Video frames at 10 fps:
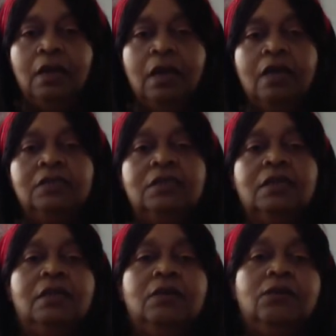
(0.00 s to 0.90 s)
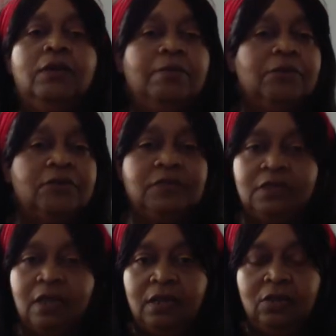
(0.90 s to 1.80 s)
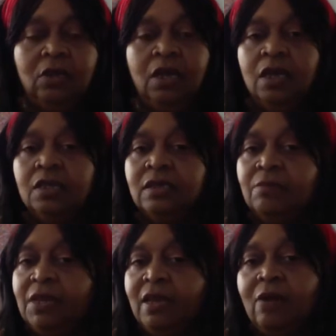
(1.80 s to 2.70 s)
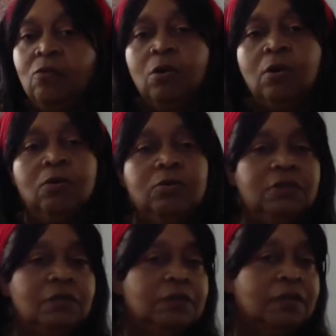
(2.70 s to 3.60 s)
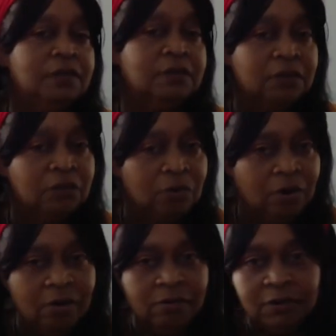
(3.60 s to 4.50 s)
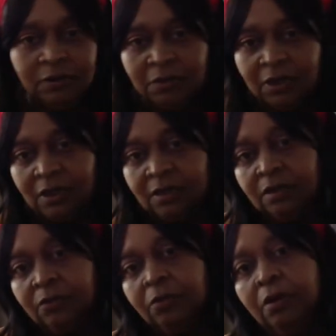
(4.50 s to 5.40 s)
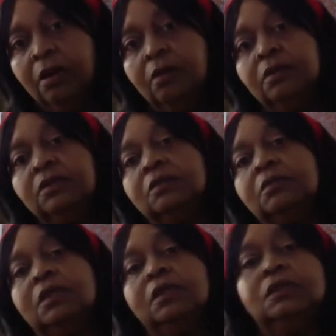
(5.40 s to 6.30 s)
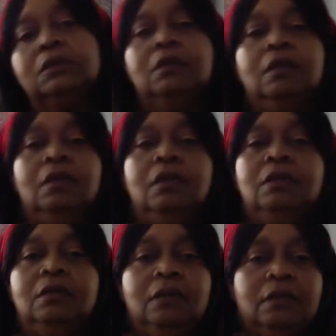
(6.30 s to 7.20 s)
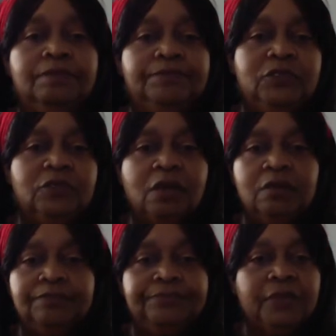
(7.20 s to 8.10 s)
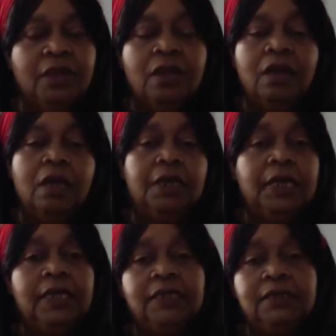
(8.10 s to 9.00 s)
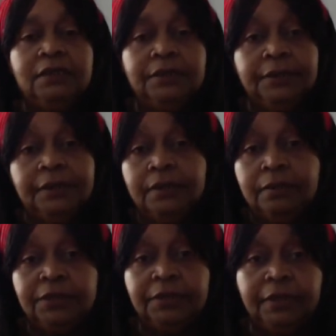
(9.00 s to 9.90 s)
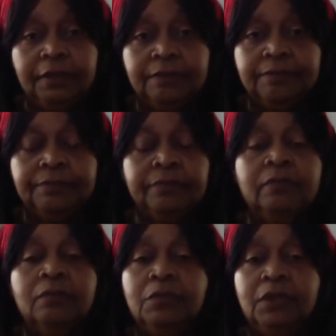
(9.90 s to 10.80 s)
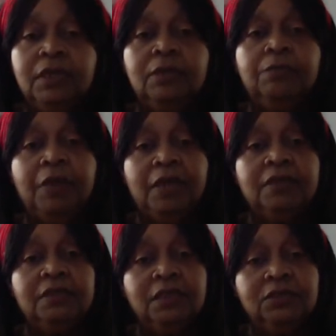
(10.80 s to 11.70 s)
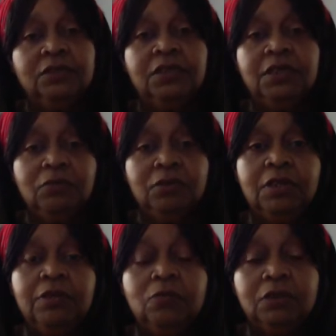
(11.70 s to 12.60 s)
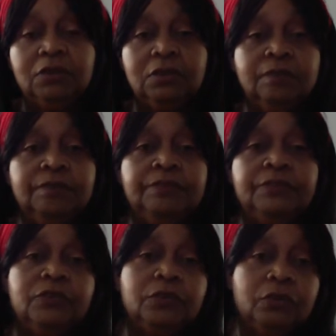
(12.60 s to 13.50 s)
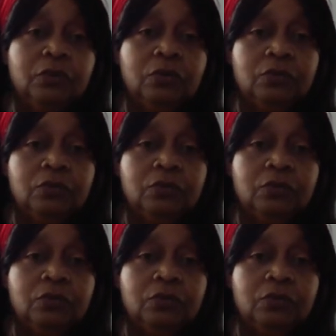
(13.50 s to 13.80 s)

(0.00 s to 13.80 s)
I said, Lord have mercy, thank you. Because I mean, I work with them kids and work with them kids and work with them kids. You know, you thought, oh, they ain't listening to nothing I'm saying. But he paid attention. He really went to school.